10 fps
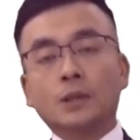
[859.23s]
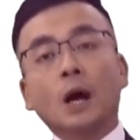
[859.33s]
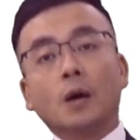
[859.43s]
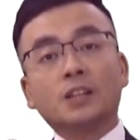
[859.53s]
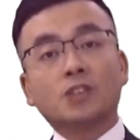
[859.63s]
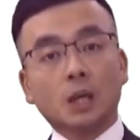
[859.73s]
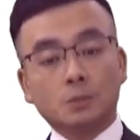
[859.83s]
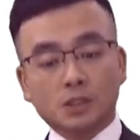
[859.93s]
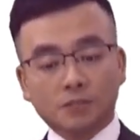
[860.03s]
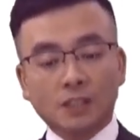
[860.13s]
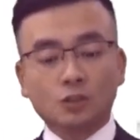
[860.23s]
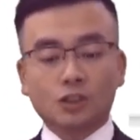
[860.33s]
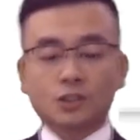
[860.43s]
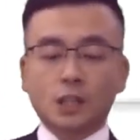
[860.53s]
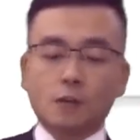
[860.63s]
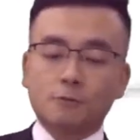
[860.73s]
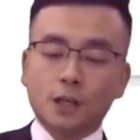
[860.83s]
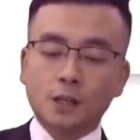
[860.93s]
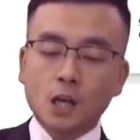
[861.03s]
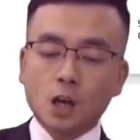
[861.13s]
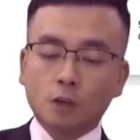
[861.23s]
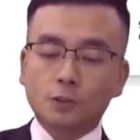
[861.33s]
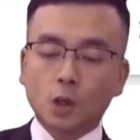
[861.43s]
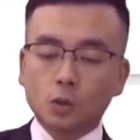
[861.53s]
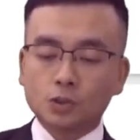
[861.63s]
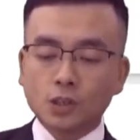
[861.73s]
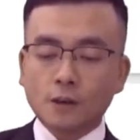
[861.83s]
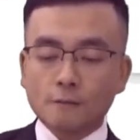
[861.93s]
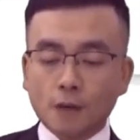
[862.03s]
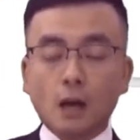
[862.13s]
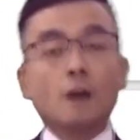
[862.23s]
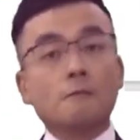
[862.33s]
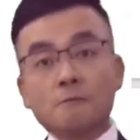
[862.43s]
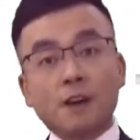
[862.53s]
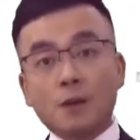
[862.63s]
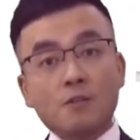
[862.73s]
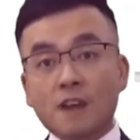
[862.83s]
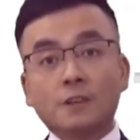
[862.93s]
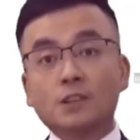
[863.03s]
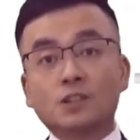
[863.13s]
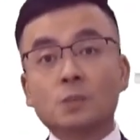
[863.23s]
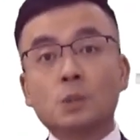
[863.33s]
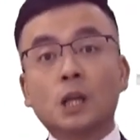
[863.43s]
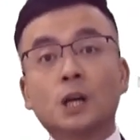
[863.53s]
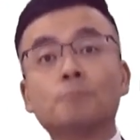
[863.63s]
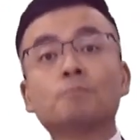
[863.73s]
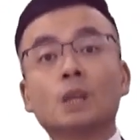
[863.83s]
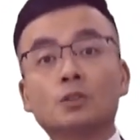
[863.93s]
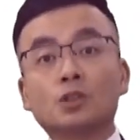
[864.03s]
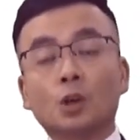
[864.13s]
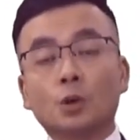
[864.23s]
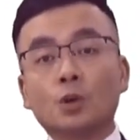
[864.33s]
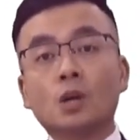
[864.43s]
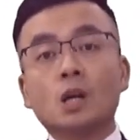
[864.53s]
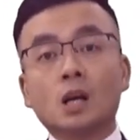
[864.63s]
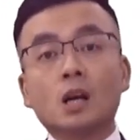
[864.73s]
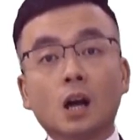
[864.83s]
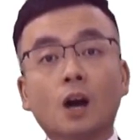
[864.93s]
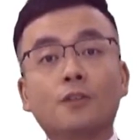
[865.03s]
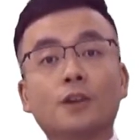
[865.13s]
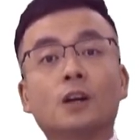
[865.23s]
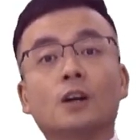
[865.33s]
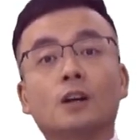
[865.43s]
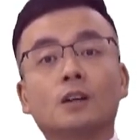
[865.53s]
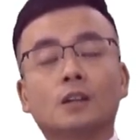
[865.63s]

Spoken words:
Now, in terms of interest cover, of course, very, very similar to other